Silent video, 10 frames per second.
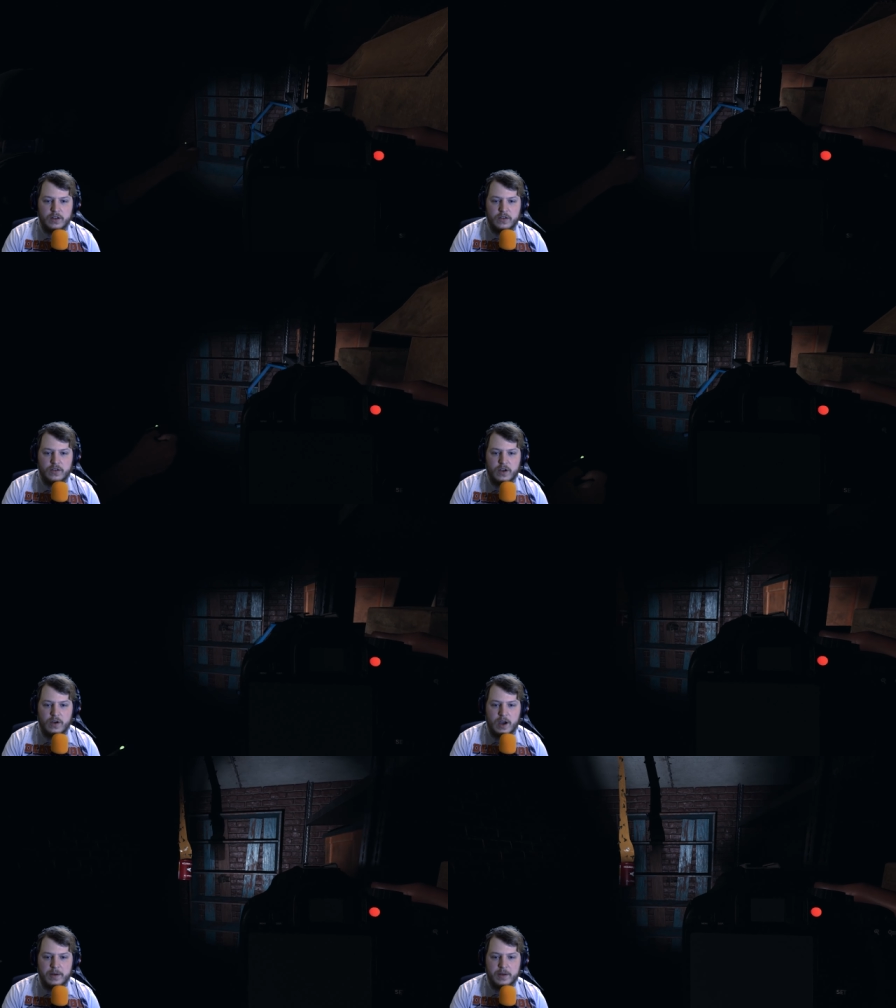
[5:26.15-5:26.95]
So
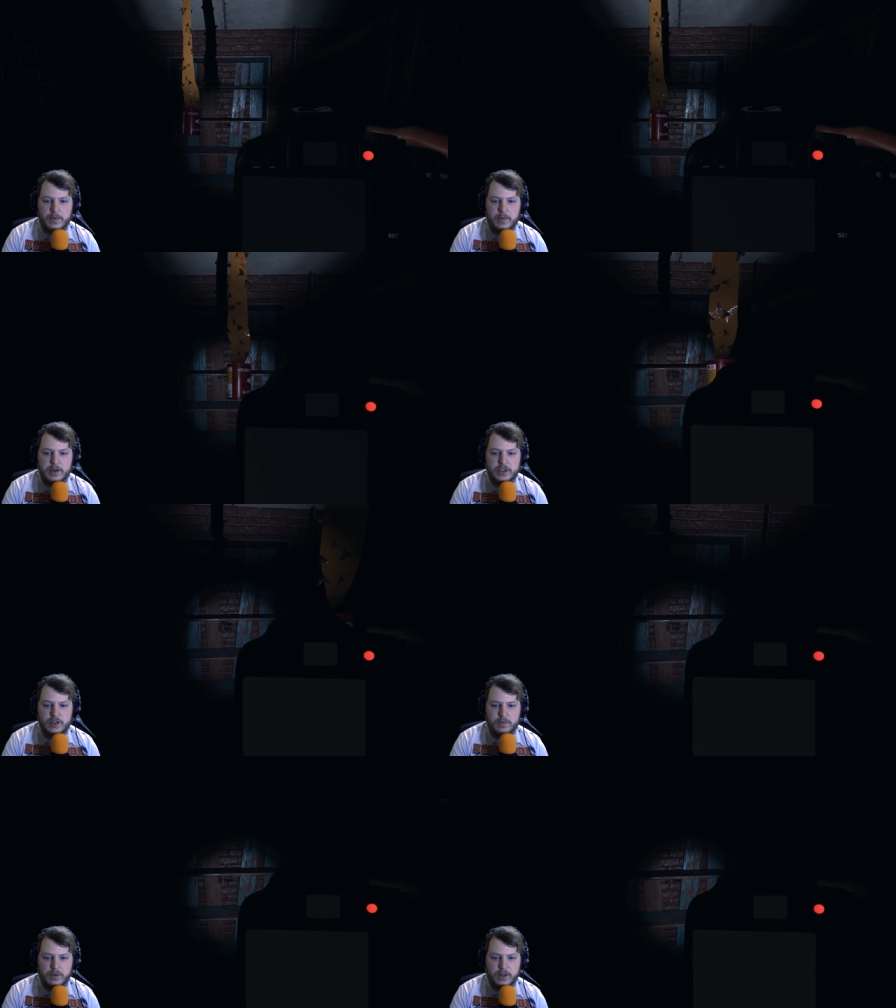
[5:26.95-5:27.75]
I, am I'm, I'm actually
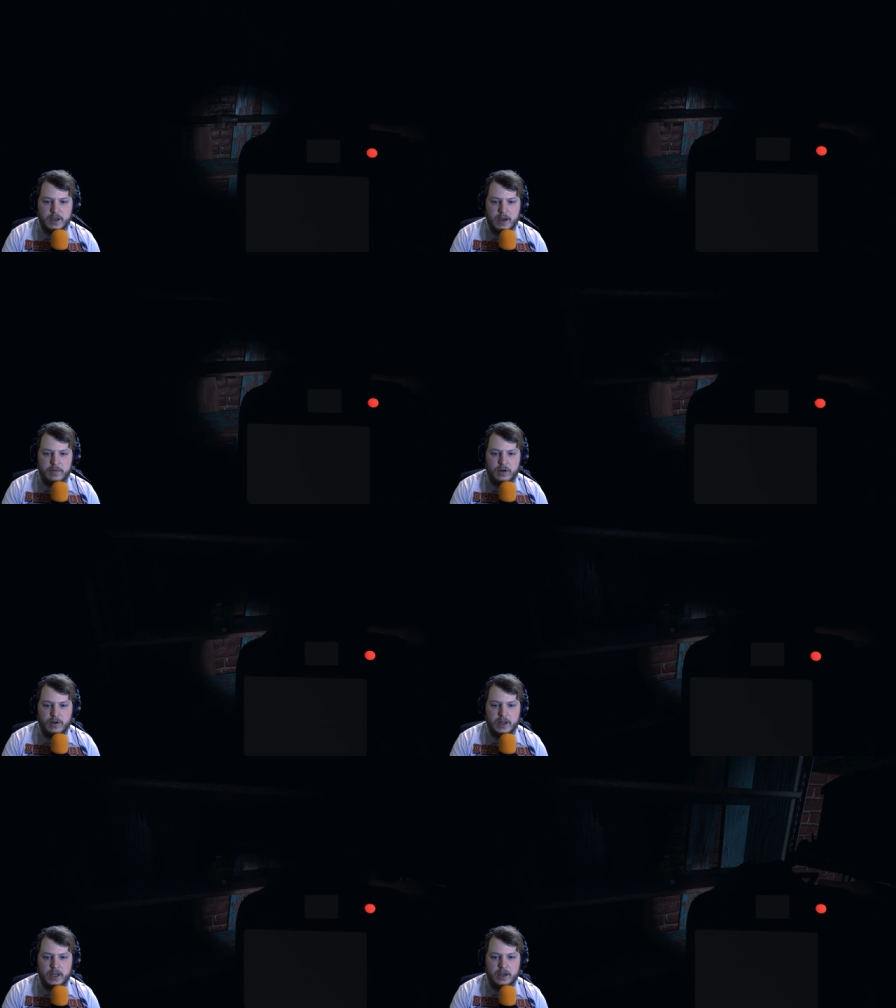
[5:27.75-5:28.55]
going to put the camera
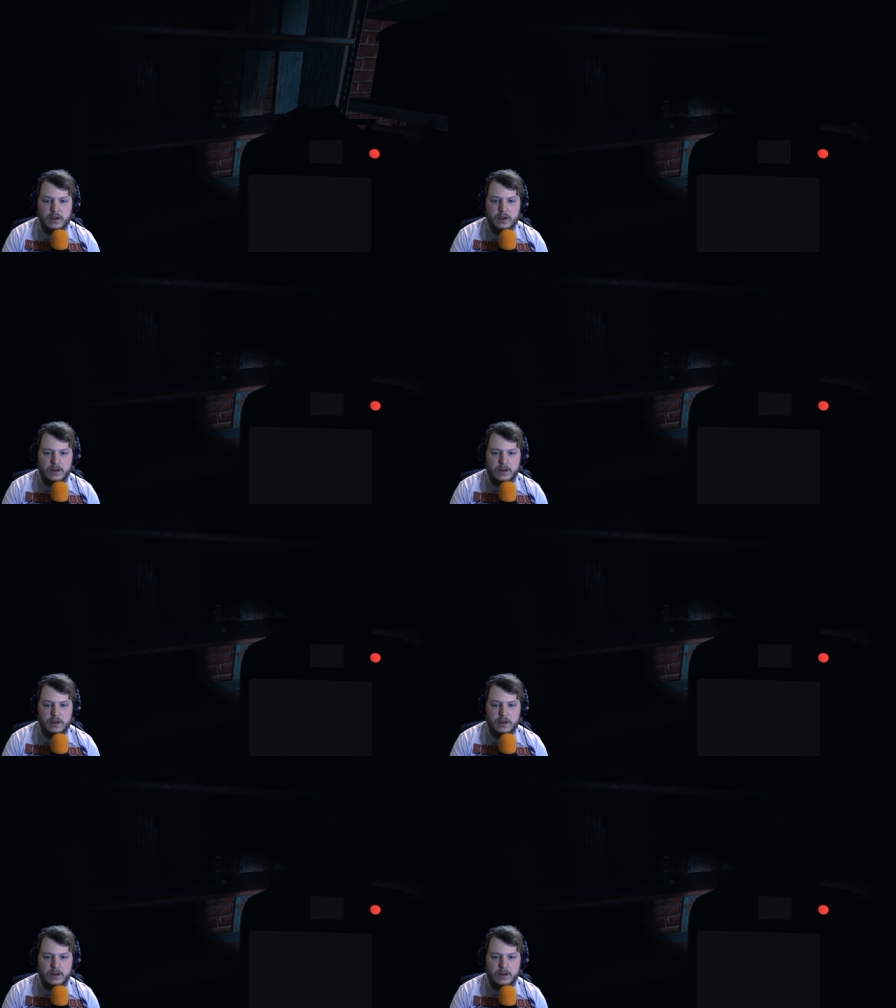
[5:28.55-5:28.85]
on here.